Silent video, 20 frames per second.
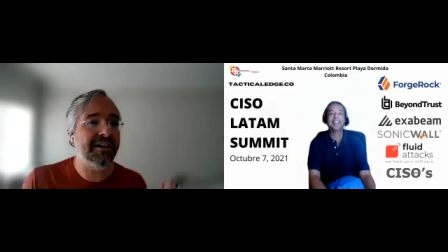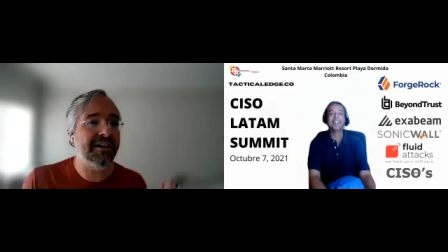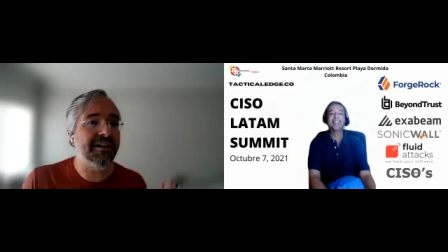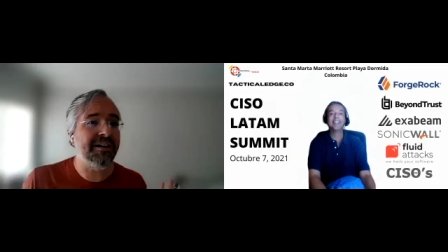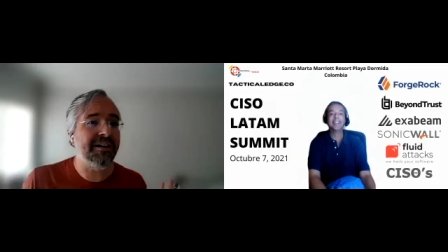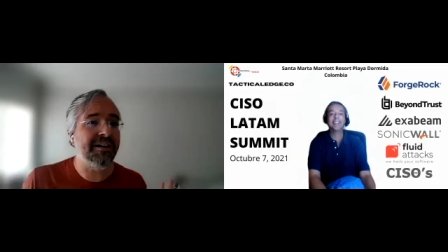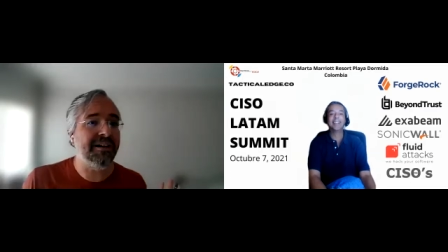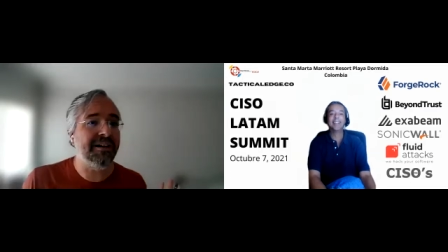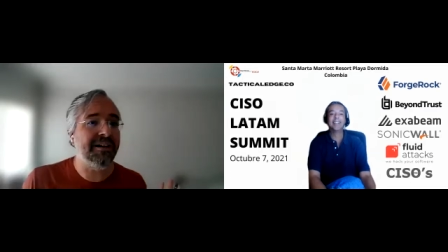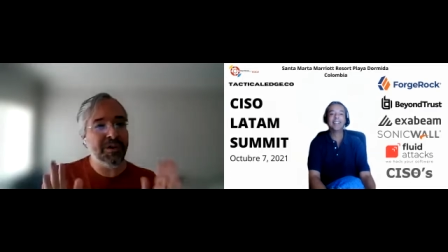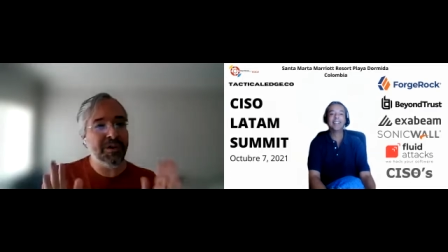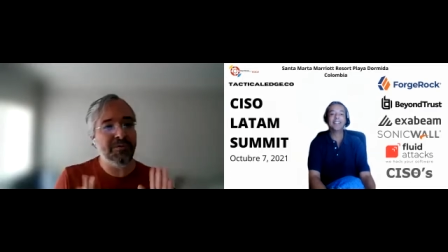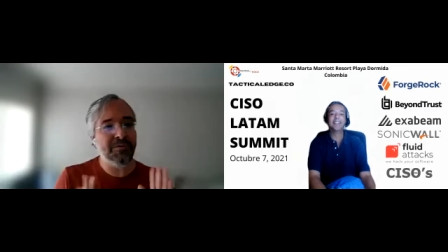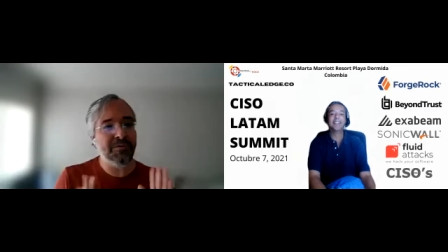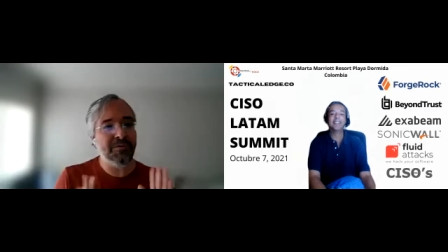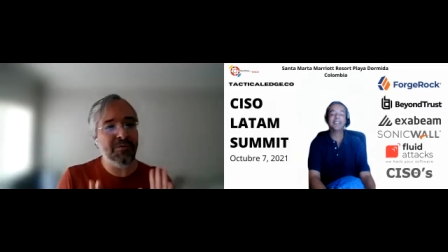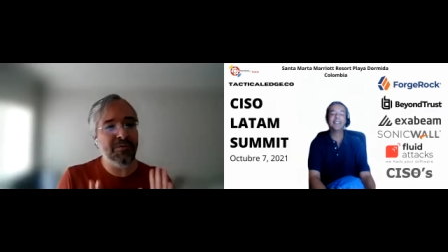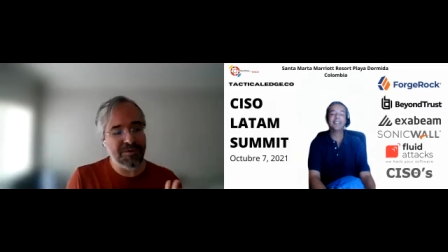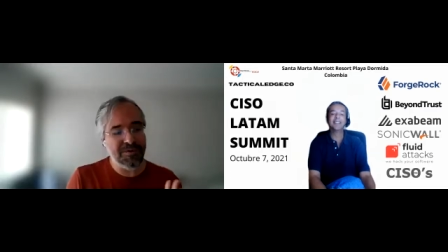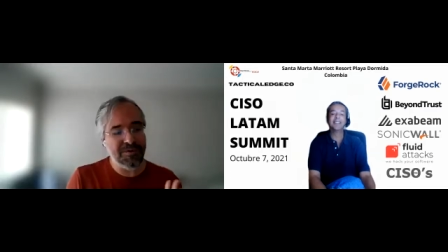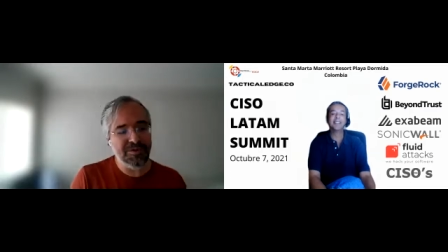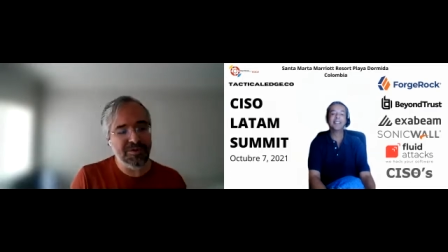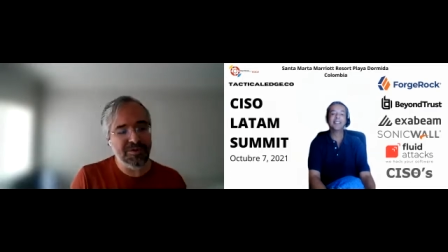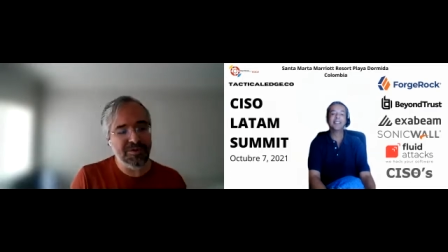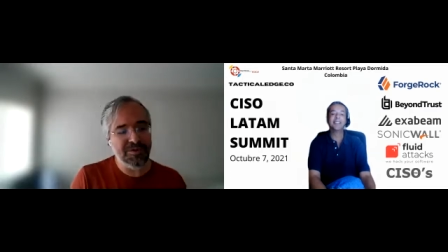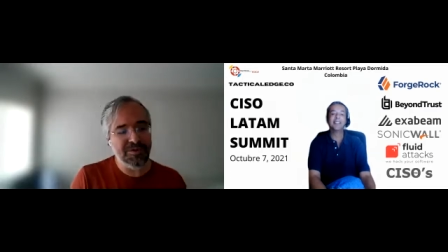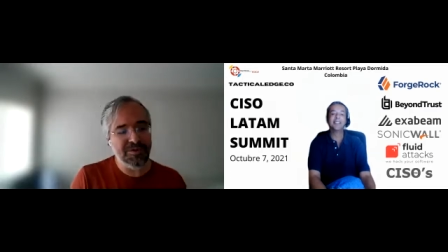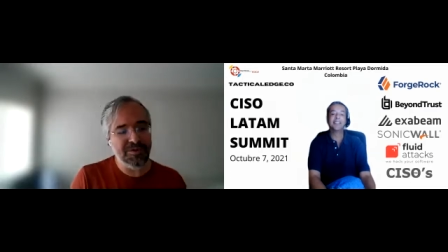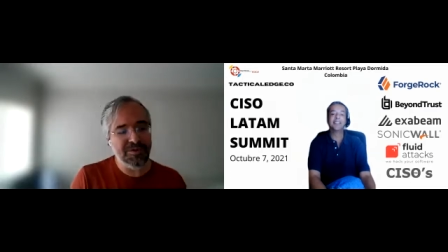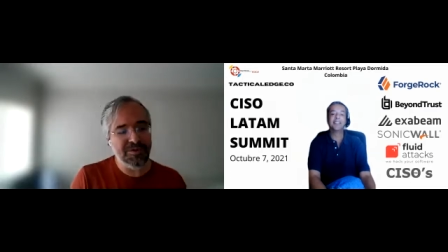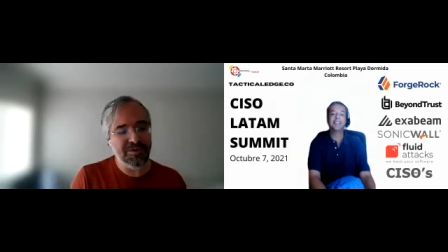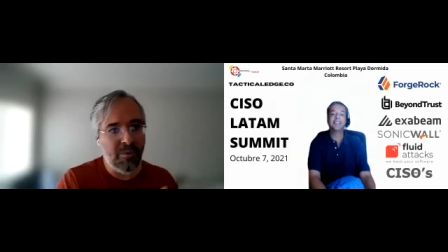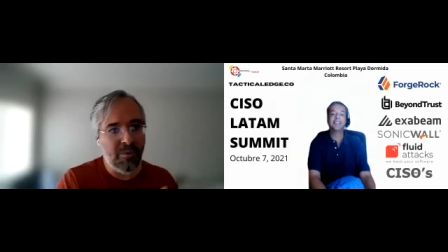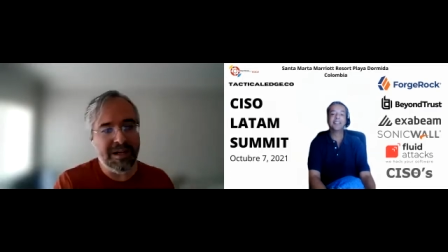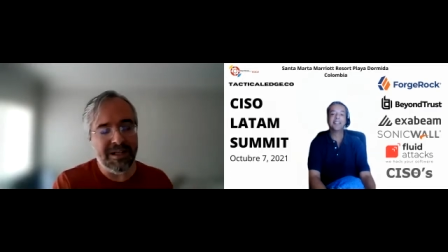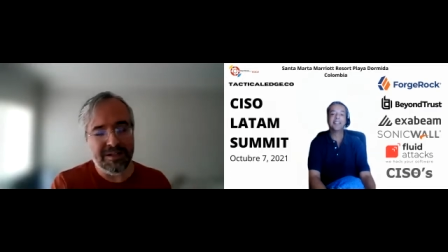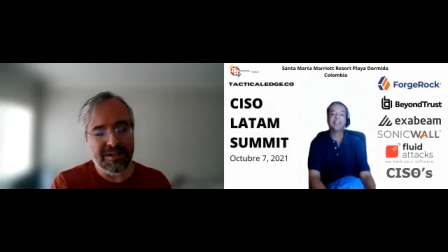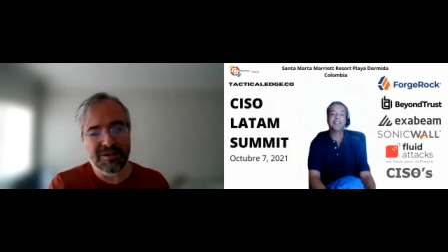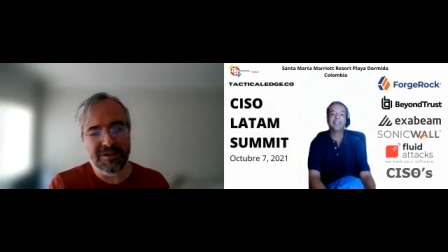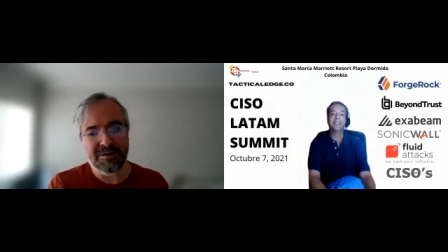I just want you folks to use it. I
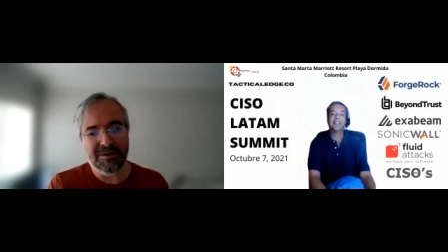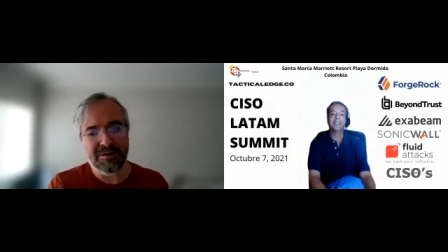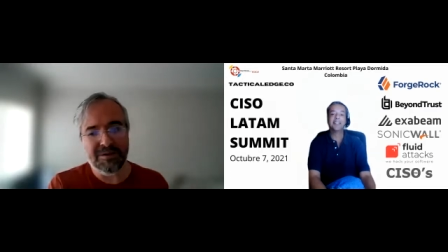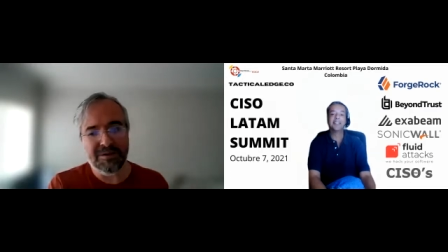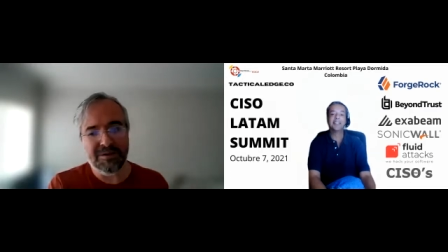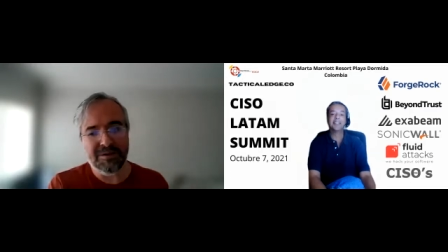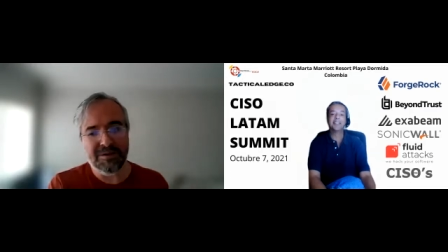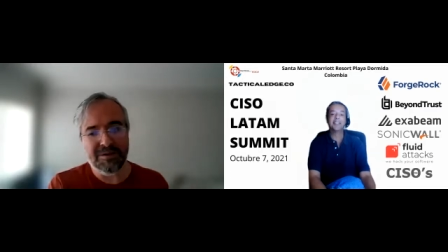want it to.